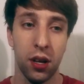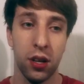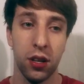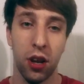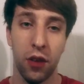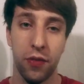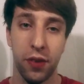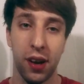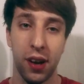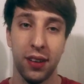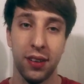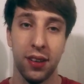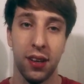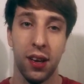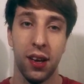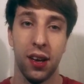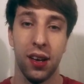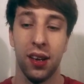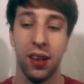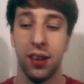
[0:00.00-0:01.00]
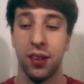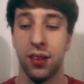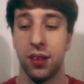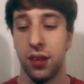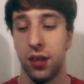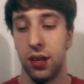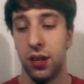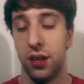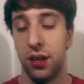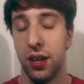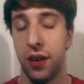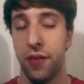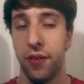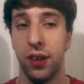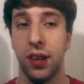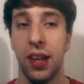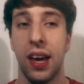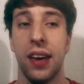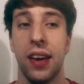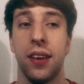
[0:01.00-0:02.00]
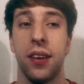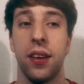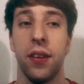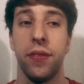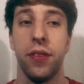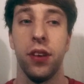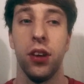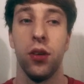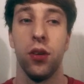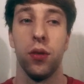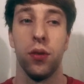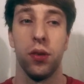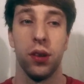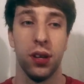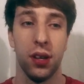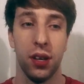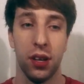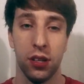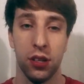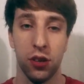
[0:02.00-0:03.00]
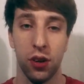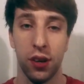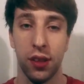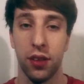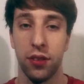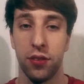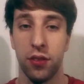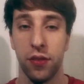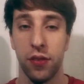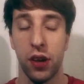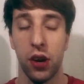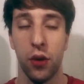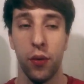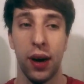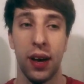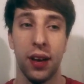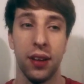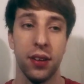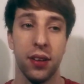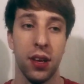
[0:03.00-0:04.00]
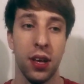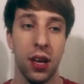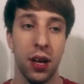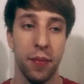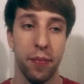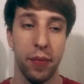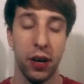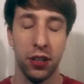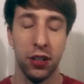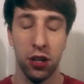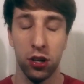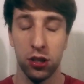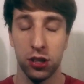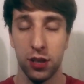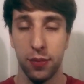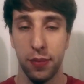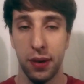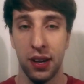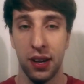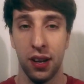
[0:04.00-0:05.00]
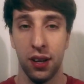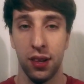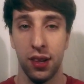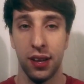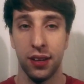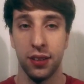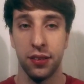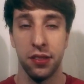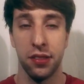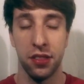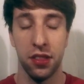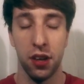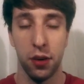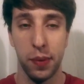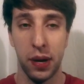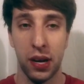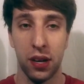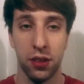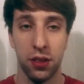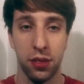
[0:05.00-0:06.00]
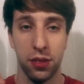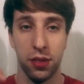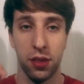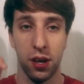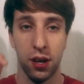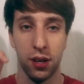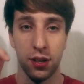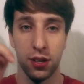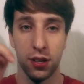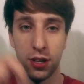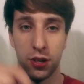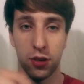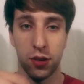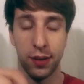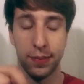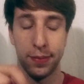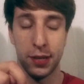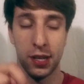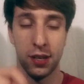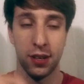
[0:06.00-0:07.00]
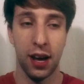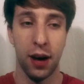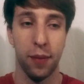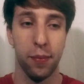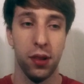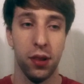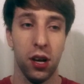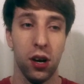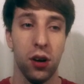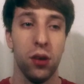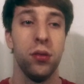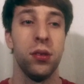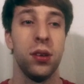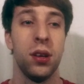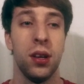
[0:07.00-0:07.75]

Don't forget to leave a like if you enjoyed this review. And my social media links, they'll be in the description down below.